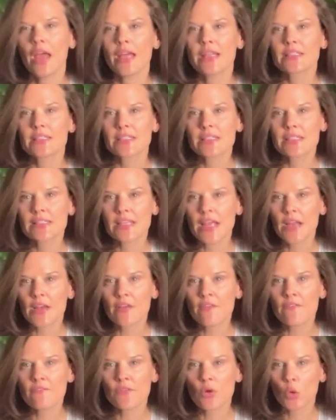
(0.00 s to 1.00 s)
Instead
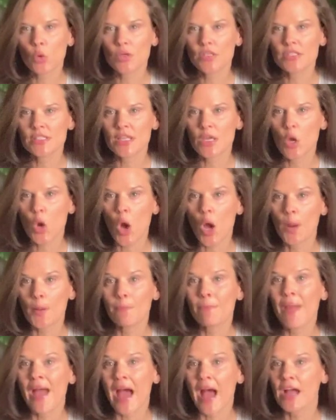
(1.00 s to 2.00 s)
of focusing
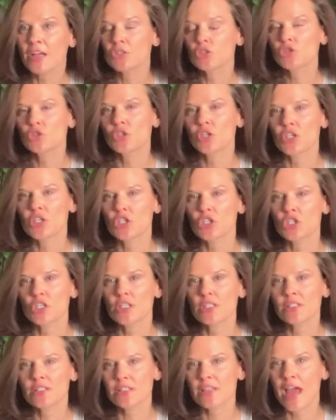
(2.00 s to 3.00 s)
on past
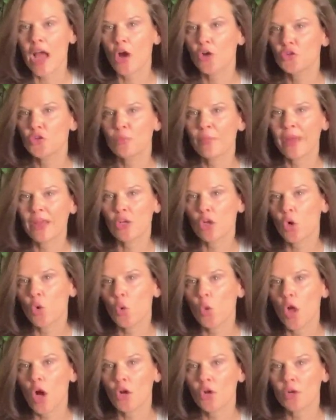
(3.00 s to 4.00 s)
traditions and how you may no
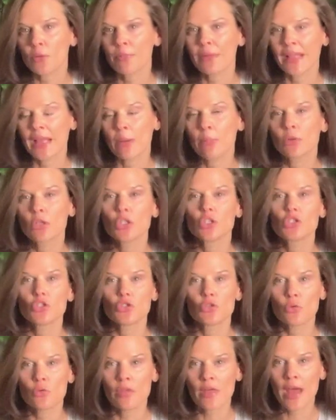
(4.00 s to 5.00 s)
longer be able to
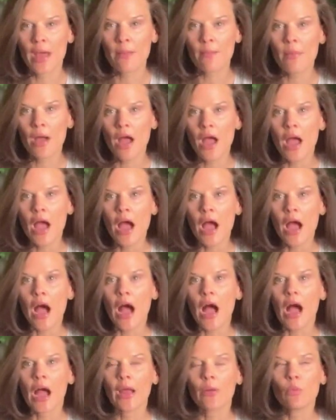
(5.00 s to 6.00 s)
do them,
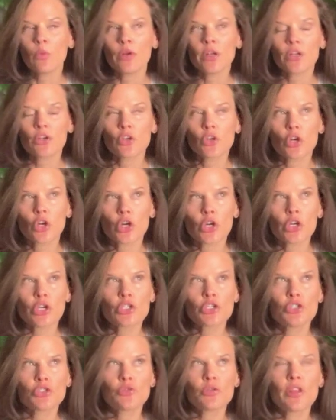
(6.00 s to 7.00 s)
I would
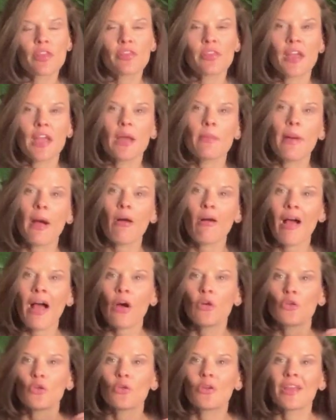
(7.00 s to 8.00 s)
encourage you to think about
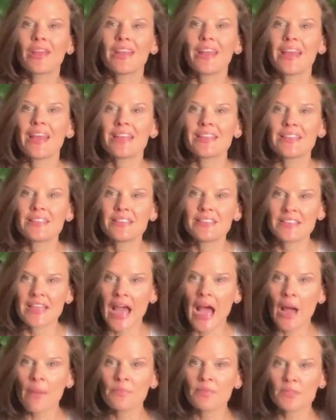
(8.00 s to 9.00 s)
how you can
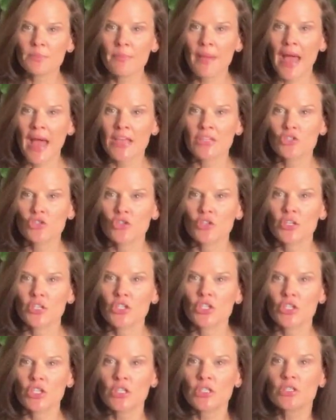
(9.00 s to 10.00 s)
adapt past
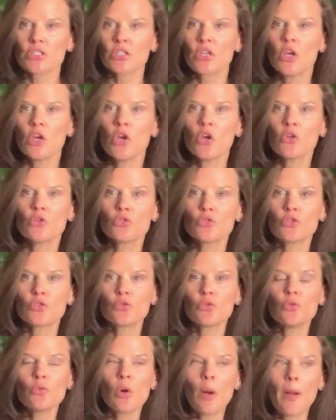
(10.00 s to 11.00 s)
traditions
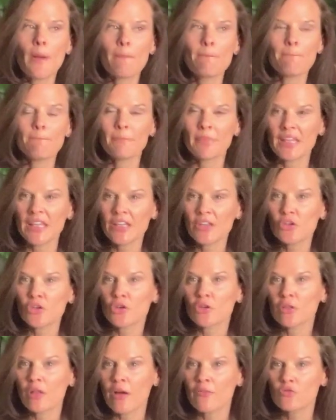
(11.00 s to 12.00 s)
to meet
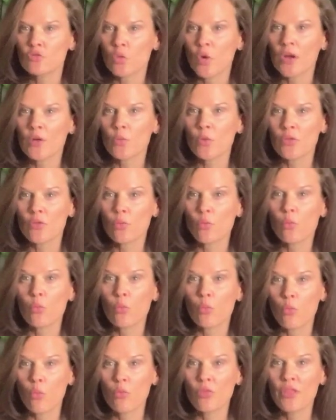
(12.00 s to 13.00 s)
your loved one with
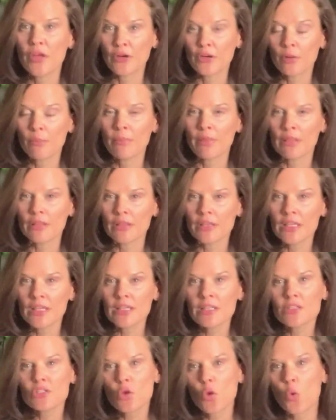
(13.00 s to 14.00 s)
their
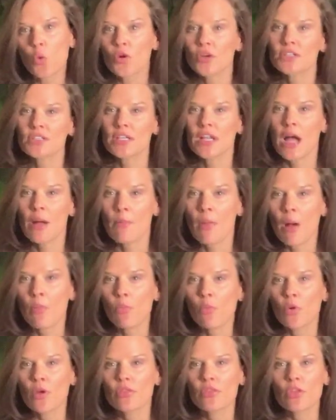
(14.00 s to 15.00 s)
abilities or to come
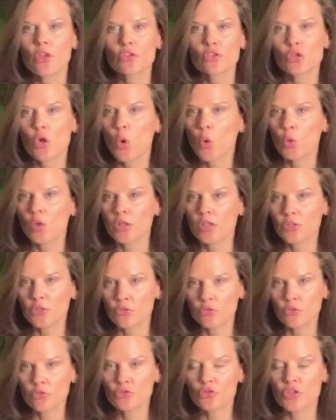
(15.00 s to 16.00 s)
up with totally
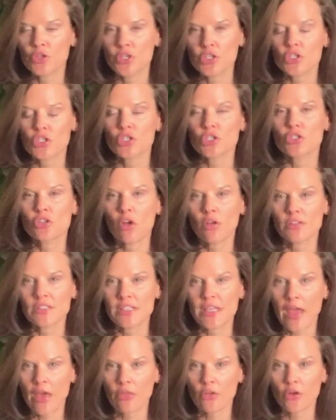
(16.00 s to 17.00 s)
new traditions
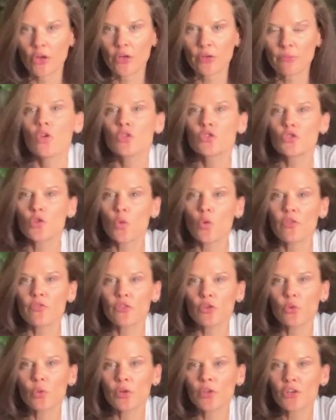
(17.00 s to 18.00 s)
altogether. So,
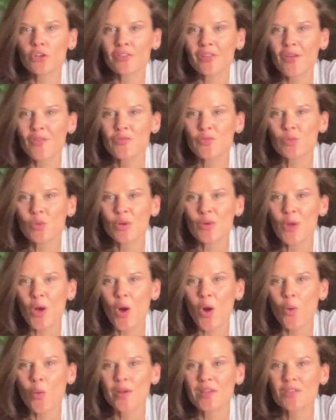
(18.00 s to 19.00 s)
if you and your loved one
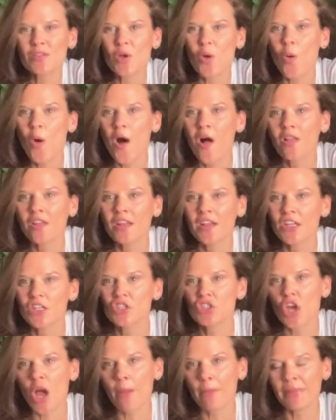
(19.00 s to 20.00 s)
always go holiday
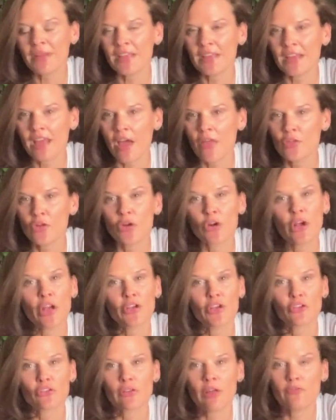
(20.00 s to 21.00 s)
shopping together
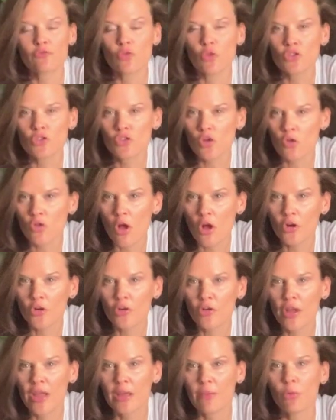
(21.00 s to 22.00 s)
and your loved one's no
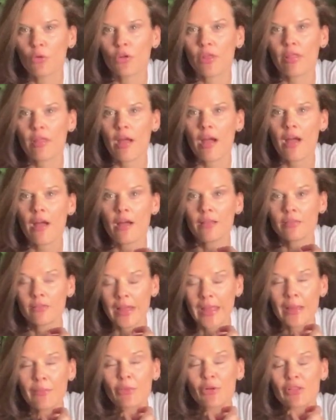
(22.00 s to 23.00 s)
longer able to the,
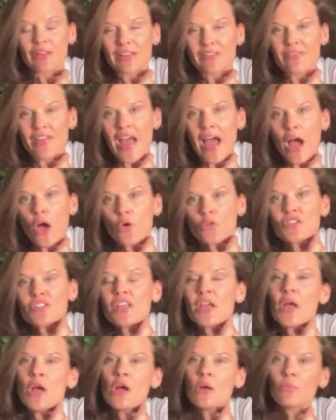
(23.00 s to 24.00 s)
able to leave the house,
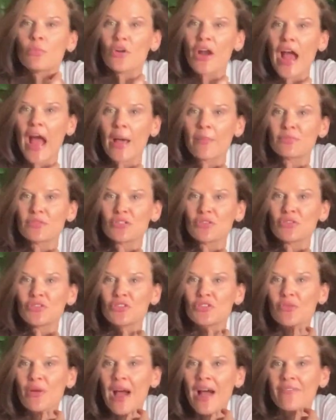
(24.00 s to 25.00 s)
perhaps you
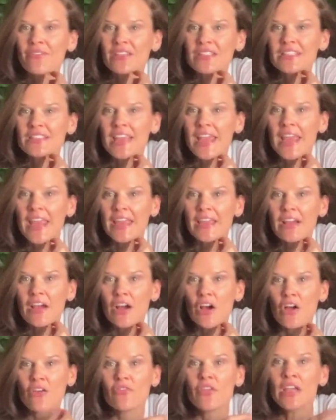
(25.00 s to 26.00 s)
two have a day
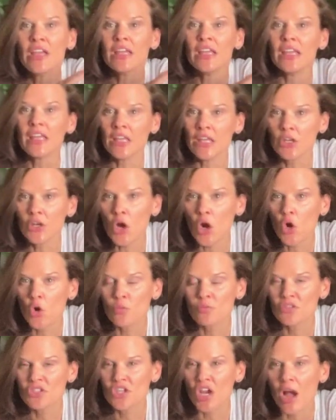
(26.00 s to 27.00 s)
of
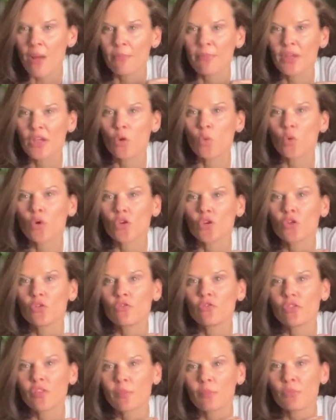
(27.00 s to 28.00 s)
in-home shopping where you
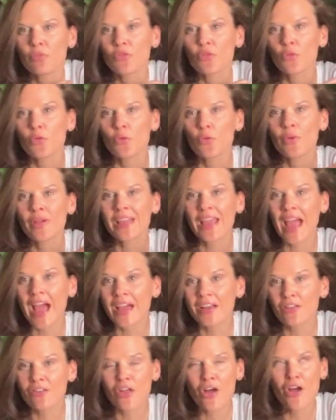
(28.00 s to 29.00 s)
flip through
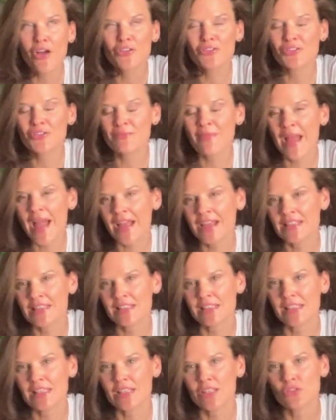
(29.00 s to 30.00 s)
catalogs or
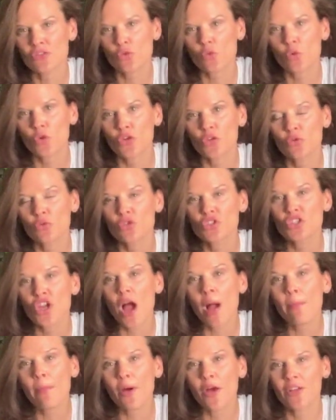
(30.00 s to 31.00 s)
magazines or you
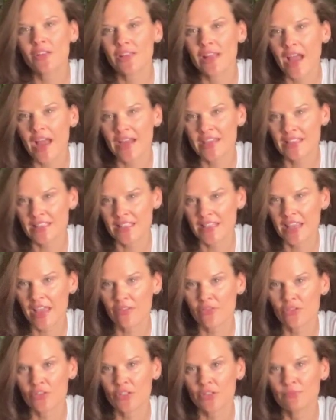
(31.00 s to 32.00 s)
shop online
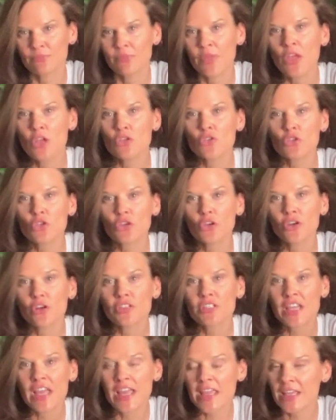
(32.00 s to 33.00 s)
together. So you're
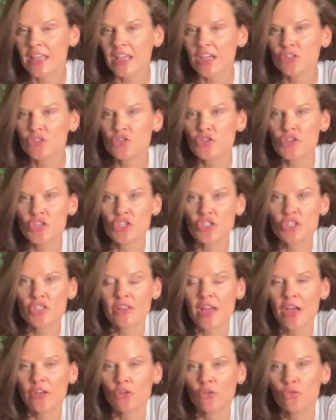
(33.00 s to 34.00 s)
taking a
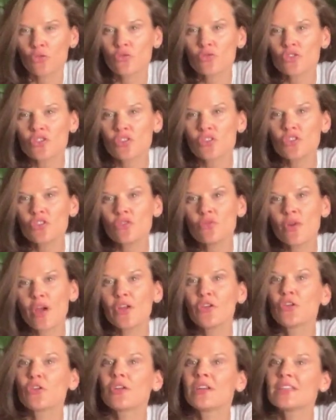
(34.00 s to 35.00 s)
tradition that you used to do
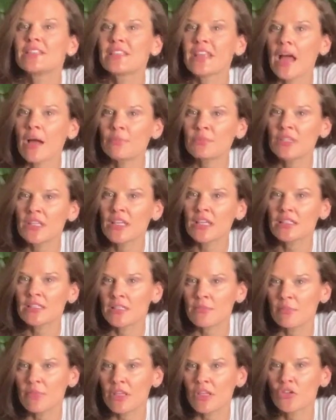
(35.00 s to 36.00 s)
and you're adapting it
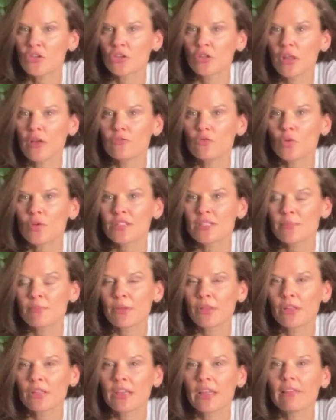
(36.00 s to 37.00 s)
to meet your loved one's
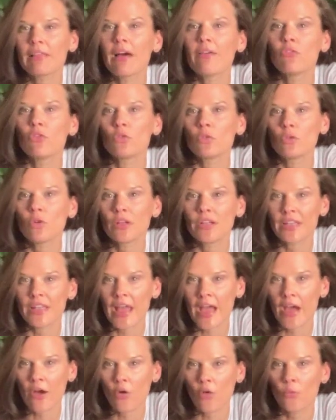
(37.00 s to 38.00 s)
ability level
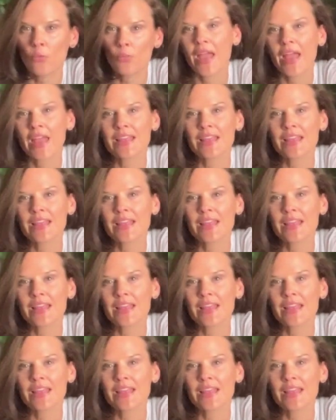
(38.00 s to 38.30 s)
now.